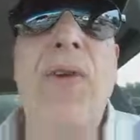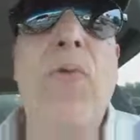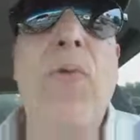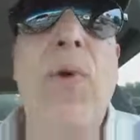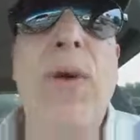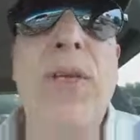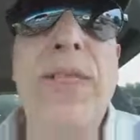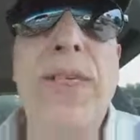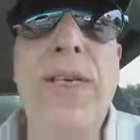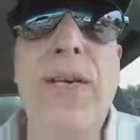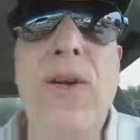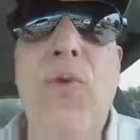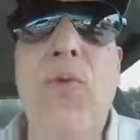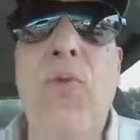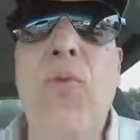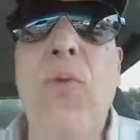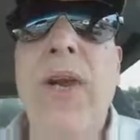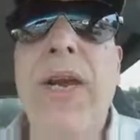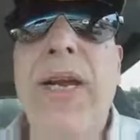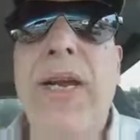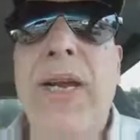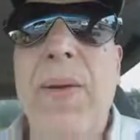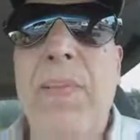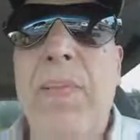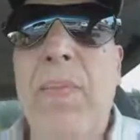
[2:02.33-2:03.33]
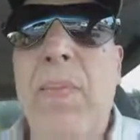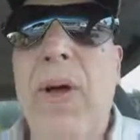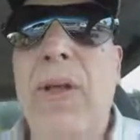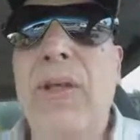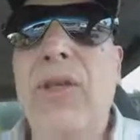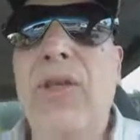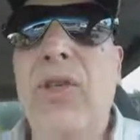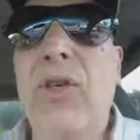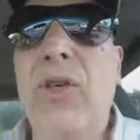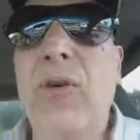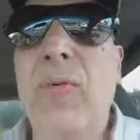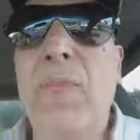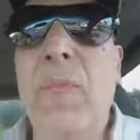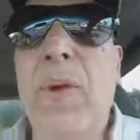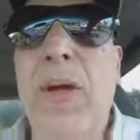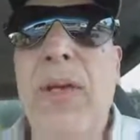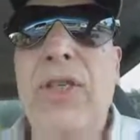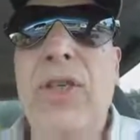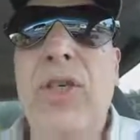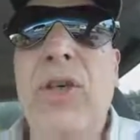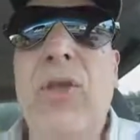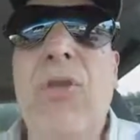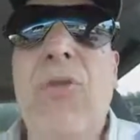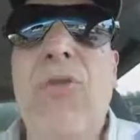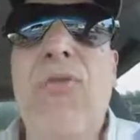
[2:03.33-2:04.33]
It wasn't a week, a month, 2
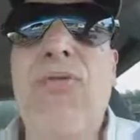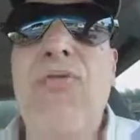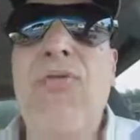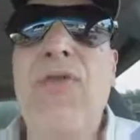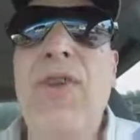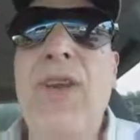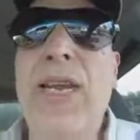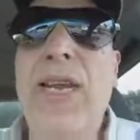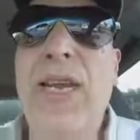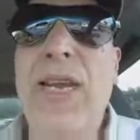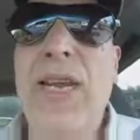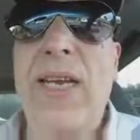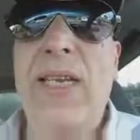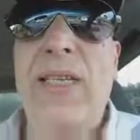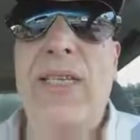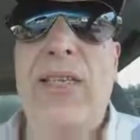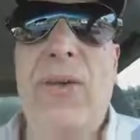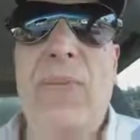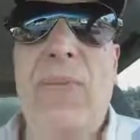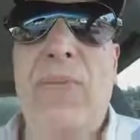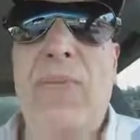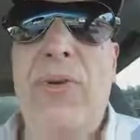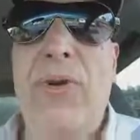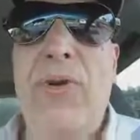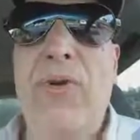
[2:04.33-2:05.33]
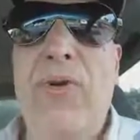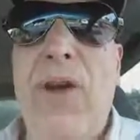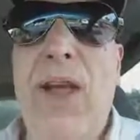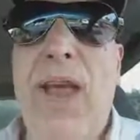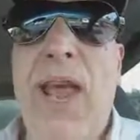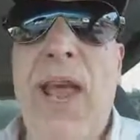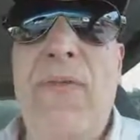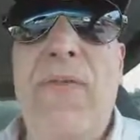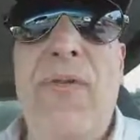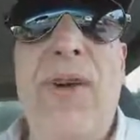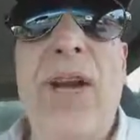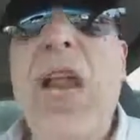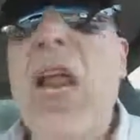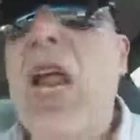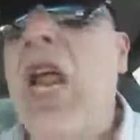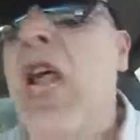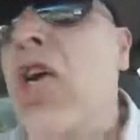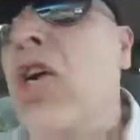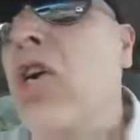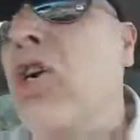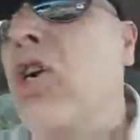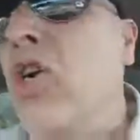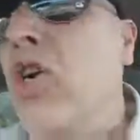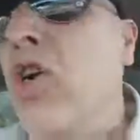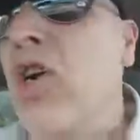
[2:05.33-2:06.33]
months. 3 years of pure heaven.
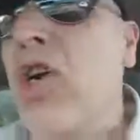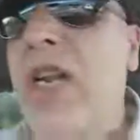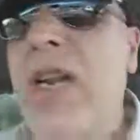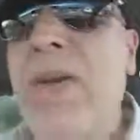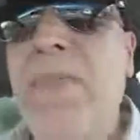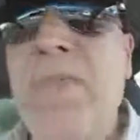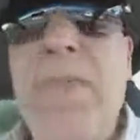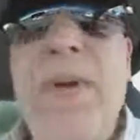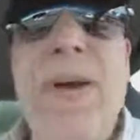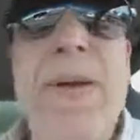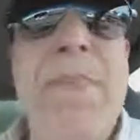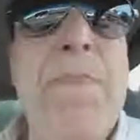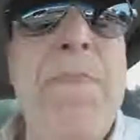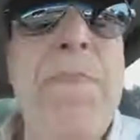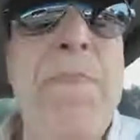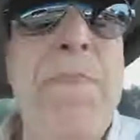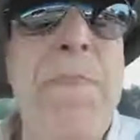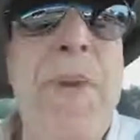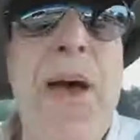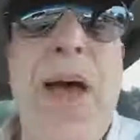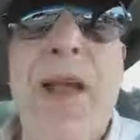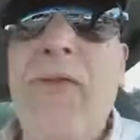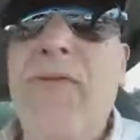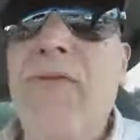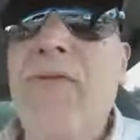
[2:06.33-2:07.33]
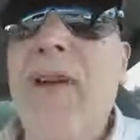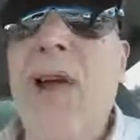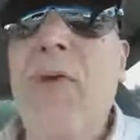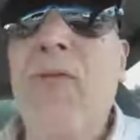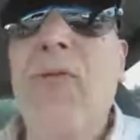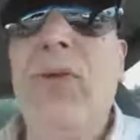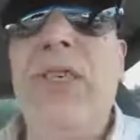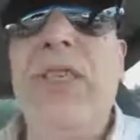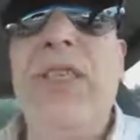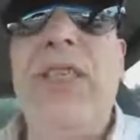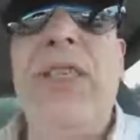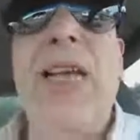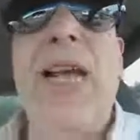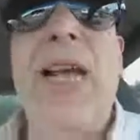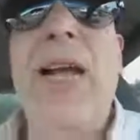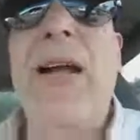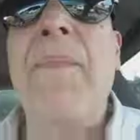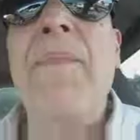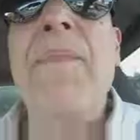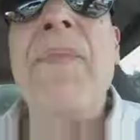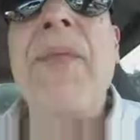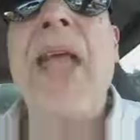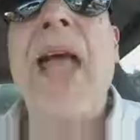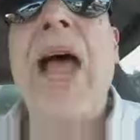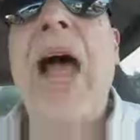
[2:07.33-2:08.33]
Couldn't be better. I was at
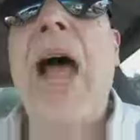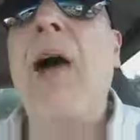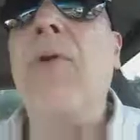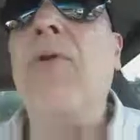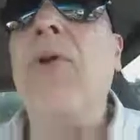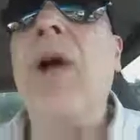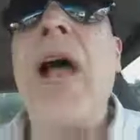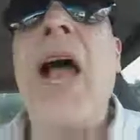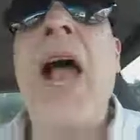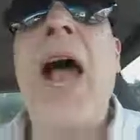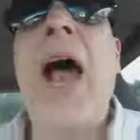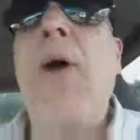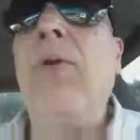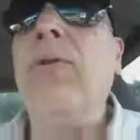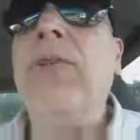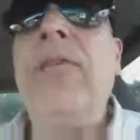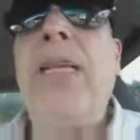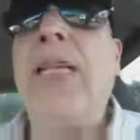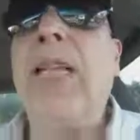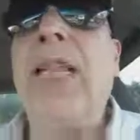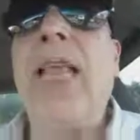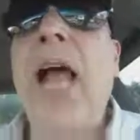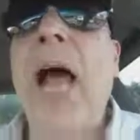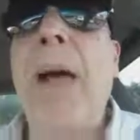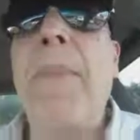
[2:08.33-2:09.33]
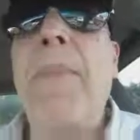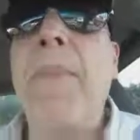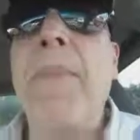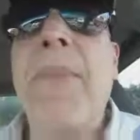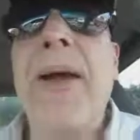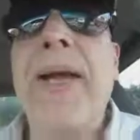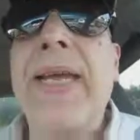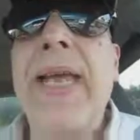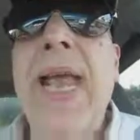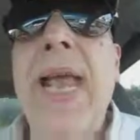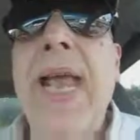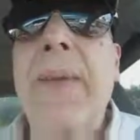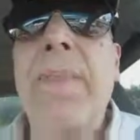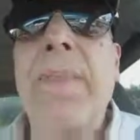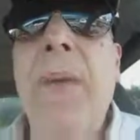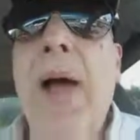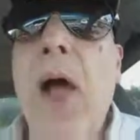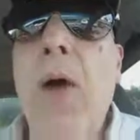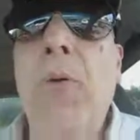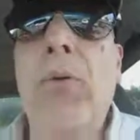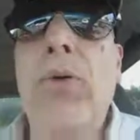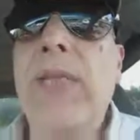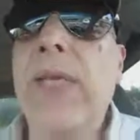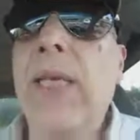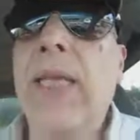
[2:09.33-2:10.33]
the top of my game.
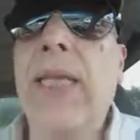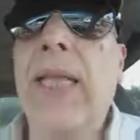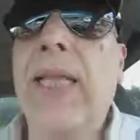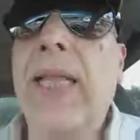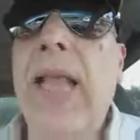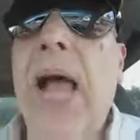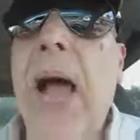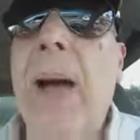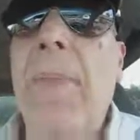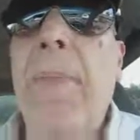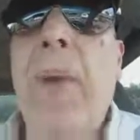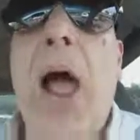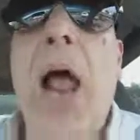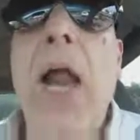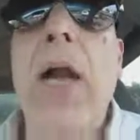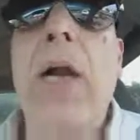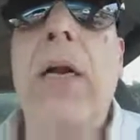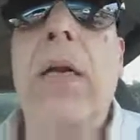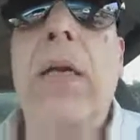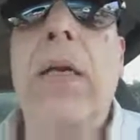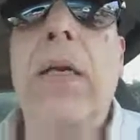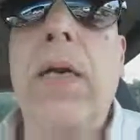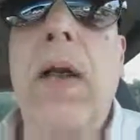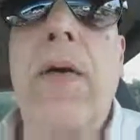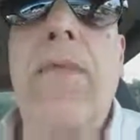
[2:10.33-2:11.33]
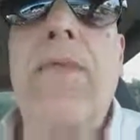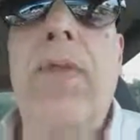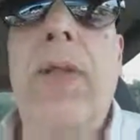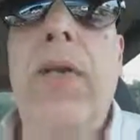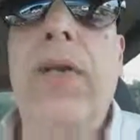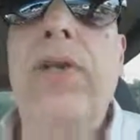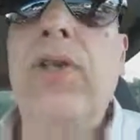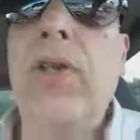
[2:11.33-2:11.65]
I was at the top. I loved it.